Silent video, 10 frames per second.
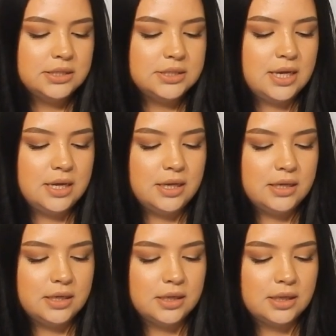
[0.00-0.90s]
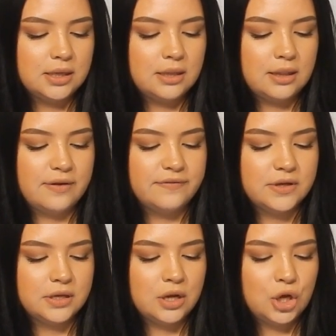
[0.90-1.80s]
10,
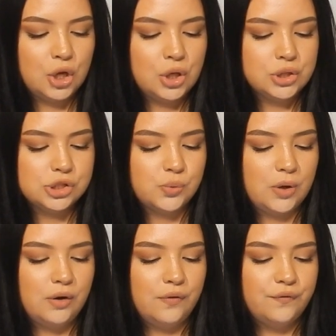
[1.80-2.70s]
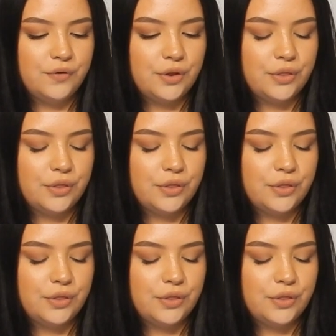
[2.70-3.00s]
11, 12,